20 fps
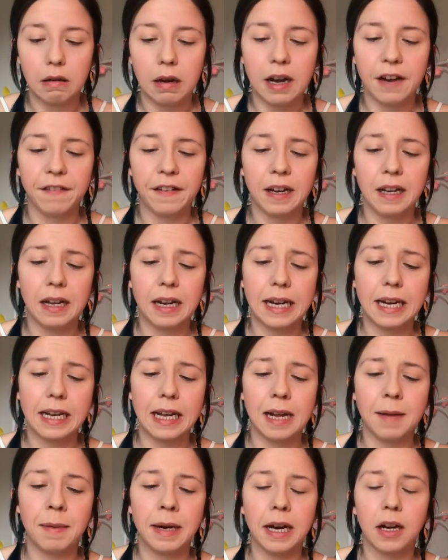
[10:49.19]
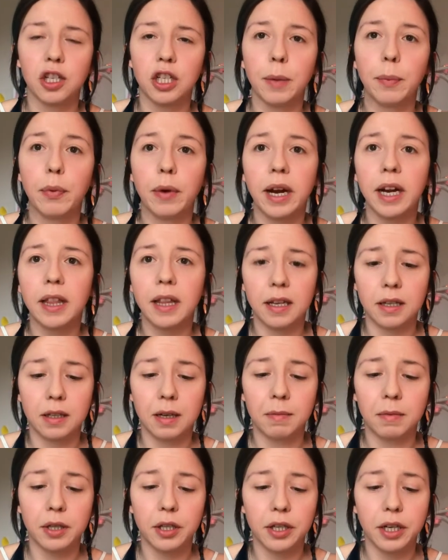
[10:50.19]
And I feel like I might actually break this,
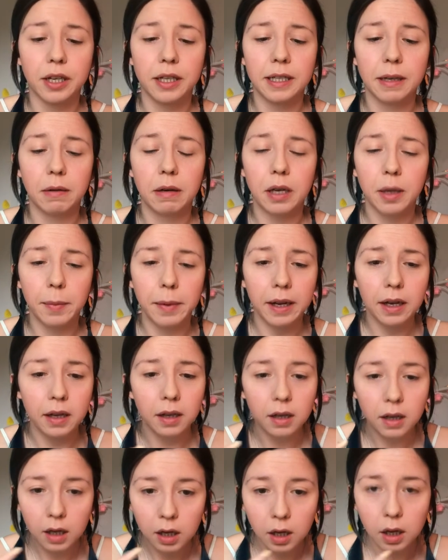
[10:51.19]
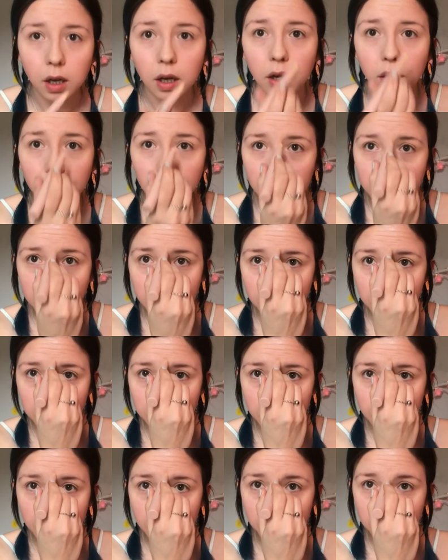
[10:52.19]
so I'm gonna turn it down a little bit. Okay, so I'll
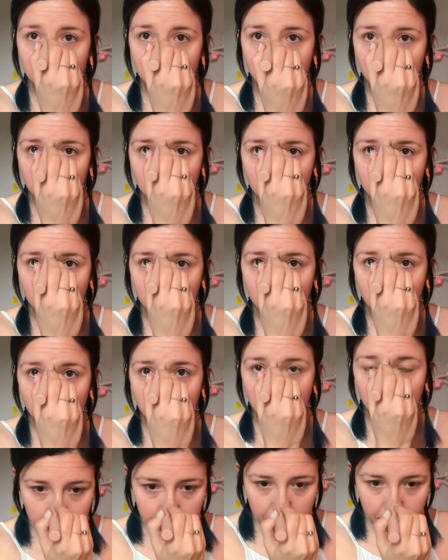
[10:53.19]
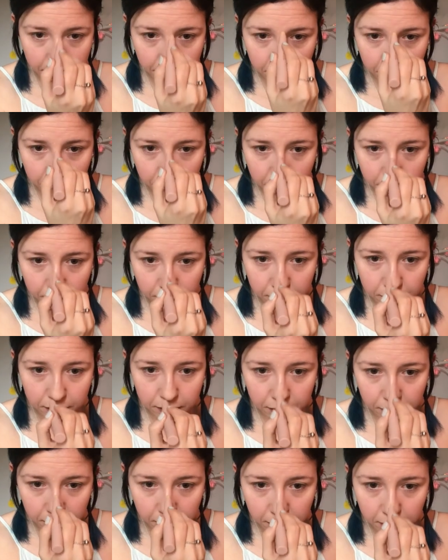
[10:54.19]
just do my
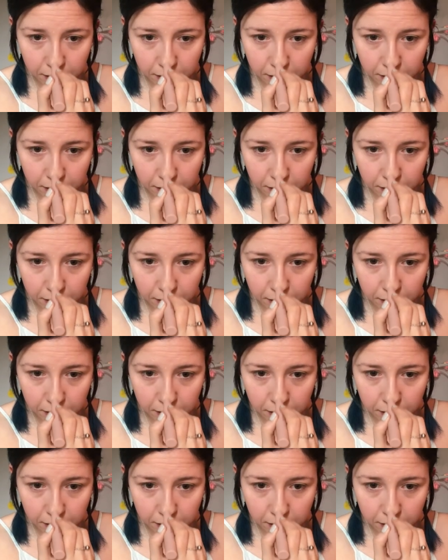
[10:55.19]
nose.